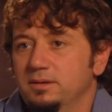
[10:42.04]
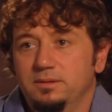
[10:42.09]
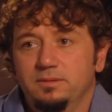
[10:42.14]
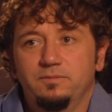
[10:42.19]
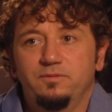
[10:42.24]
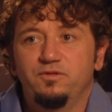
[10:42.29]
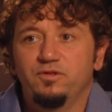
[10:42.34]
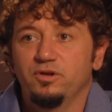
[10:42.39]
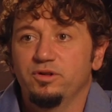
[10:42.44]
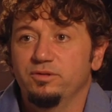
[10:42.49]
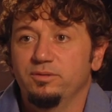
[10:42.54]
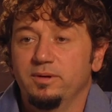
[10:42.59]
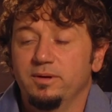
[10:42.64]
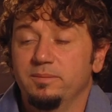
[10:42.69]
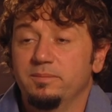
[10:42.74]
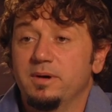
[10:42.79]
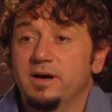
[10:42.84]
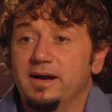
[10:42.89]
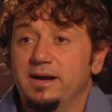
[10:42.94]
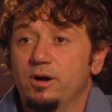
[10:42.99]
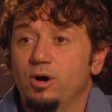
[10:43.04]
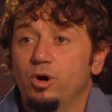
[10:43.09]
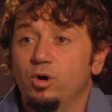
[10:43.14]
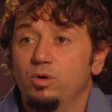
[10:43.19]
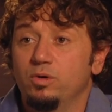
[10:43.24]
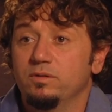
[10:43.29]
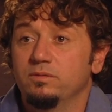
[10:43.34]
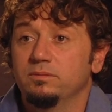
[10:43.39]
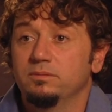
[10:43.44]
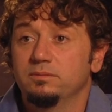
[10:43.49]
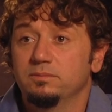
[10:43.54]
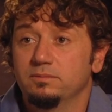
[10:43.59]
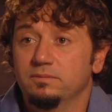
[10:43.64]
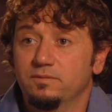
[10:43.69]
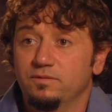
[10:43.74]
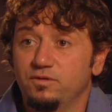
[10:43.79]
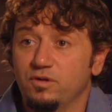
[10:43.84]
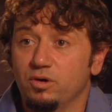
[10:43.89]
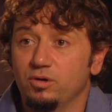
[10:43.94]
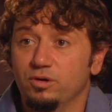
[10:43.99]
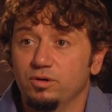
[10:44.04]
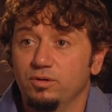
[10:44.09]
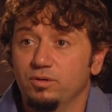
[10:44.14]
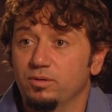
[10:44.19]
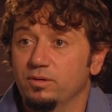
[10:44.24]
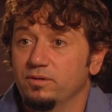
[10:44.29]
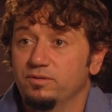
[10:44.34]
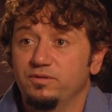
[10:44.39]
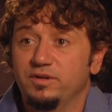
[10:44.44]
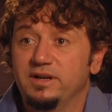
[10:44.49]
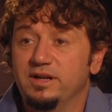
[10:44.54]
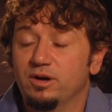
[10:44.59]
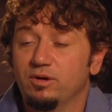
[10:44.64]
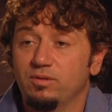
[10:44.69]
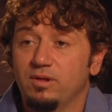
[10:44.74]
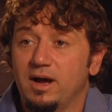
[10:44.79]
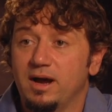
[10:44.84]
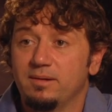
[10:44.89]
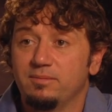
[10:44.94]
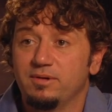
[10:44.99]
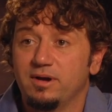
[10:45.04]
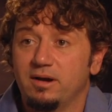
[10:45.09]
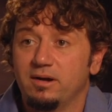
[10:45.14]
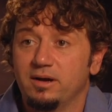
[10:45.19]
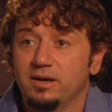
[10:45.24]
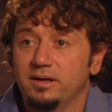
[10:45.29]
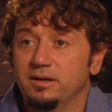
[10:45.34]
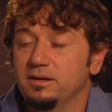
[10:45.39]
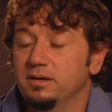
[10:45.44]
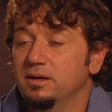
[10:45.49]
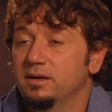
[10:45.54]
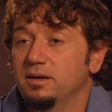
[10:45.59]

furthering my own photo or video library.